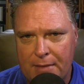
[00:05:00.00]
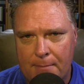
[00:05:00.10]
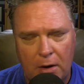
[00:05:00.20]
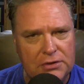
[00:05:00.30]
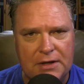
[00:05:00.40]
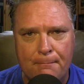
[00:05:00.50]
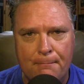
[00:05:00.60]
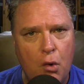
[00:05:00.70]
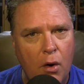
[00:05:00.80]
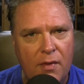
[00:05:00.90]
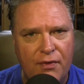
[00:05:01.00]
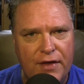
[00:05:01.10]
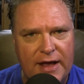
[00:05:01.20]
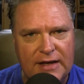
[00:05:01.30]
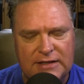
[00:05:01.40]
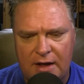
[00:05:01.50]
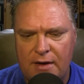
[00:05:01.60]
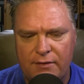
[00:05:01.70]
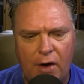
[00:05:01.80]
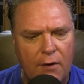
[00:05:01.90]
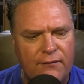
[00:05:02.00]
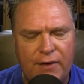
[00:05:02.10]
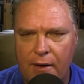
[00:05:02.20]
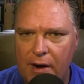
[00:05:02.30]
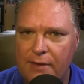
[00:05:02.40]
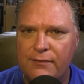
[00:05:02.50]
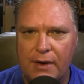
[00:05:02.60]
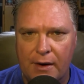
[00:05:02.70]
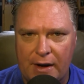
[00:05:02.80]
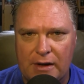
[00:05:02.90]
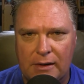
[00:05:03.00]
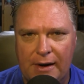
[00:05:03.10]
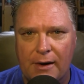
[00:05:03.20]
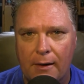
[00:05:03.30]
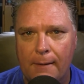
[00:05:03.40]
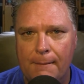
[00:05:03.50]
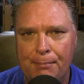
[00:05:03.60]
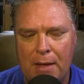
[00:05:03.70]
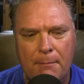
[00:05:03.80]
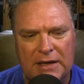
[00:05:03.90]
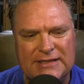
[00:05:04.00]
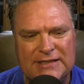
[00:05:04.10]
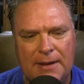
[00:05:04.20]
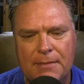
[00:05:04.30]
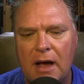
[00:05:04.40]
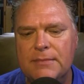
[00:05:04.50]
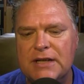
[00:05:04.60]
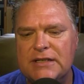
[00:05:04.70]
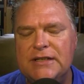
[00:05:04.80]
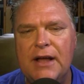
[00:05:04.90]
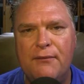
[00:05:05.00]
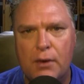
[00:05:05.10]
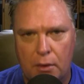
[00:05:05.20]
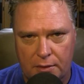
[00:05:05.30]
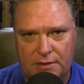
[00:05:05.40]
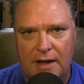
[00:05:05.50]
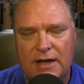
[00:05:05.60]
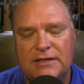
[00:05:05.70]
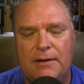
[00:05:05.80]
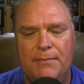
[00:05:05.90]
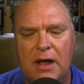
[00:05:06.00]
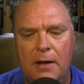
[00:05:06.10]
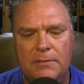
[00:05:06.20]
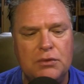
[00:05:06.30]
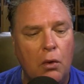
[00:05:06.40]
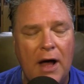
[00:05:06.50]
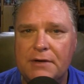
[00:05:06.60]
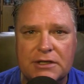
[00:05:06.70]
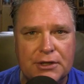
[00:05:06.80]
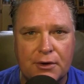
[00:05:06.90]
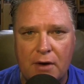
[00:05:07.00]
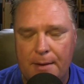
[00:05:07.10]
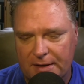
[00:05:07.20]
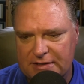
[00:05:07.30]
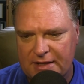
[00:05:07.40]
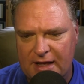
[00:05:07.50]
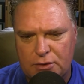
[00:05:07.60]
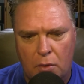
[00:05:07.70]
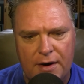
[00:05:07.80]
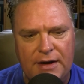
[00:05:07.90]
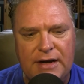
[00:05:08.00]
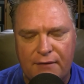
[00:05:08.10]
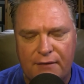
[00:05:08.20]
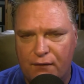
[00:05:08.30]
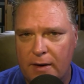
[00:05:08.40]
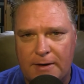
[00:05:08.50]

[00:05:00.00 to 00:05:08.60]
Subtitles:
Most important things are very, very clear. But sometimes it's difficult. Sometimes we'll have disagreements, and that's where different